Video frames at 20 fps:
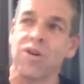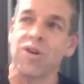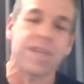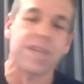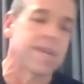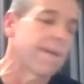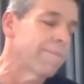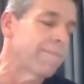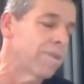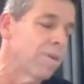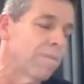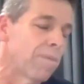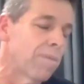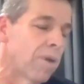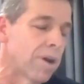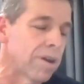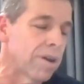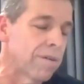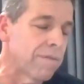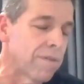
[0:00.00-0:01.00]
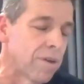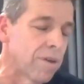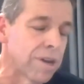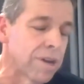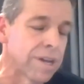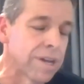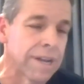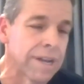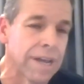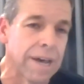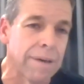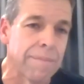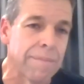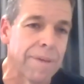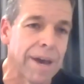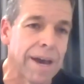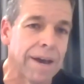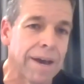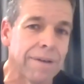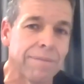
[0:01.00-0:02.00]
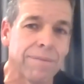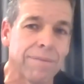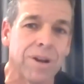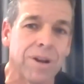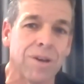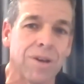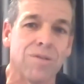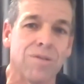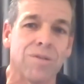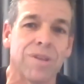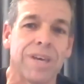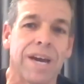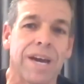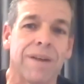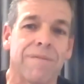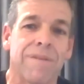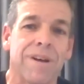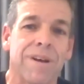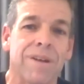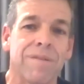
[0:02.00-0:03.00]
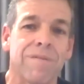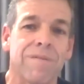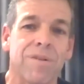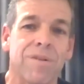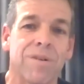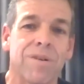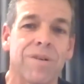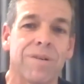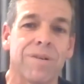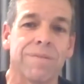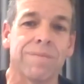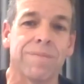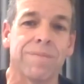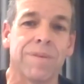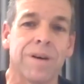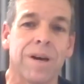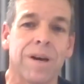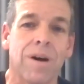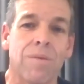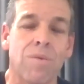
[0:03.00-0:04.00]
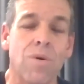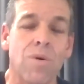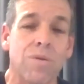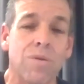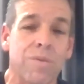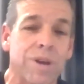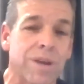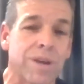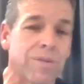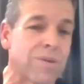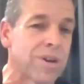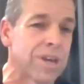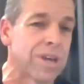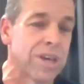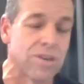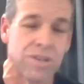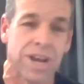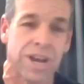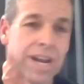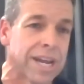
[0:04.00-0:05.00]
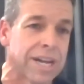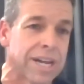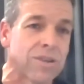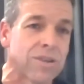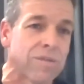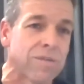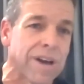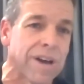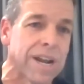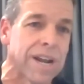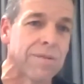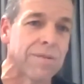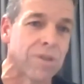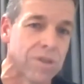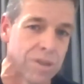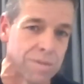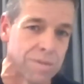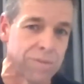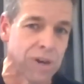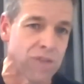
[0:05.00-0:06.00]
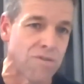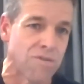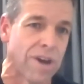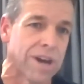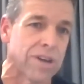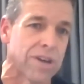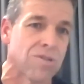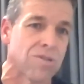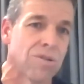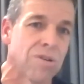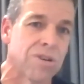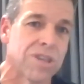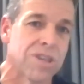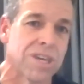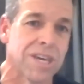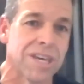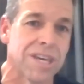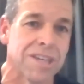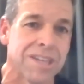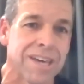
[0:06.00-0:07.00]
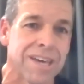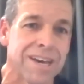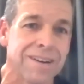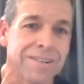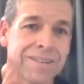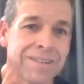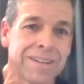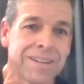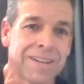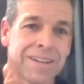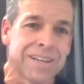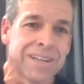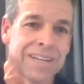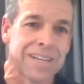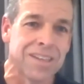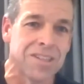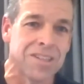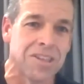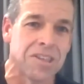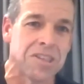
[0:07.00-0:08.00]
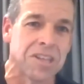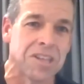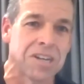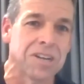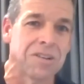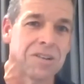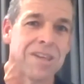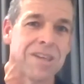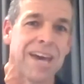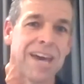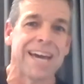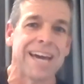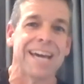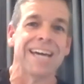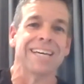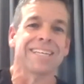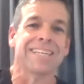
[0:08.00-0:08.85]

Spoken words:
Some of you might have heard it about when I took the young fellow for a walk when he's only a little fella. He wasn't a big truckosaurus he is now. He's just a little tacker.